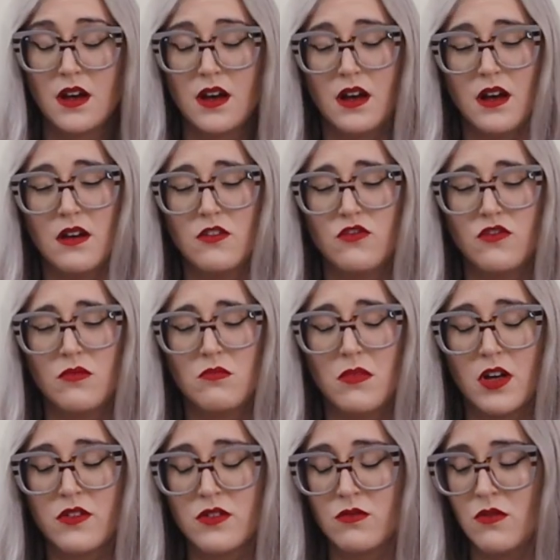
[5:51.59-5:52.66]
of
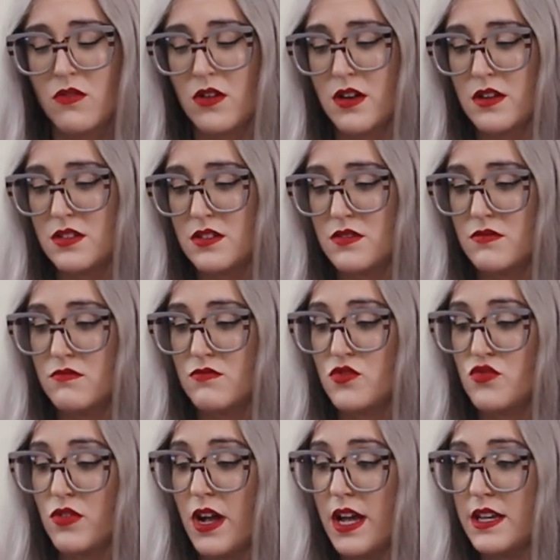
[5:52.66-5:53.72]
motherwort
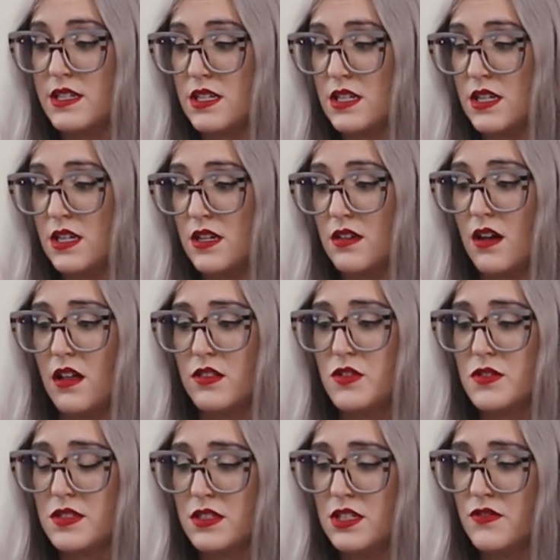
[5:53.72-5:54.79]
dry tea,
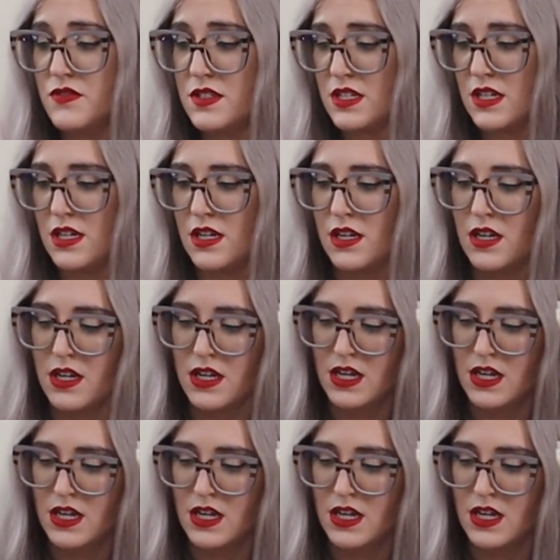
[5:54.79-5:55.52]
loose leaf tea,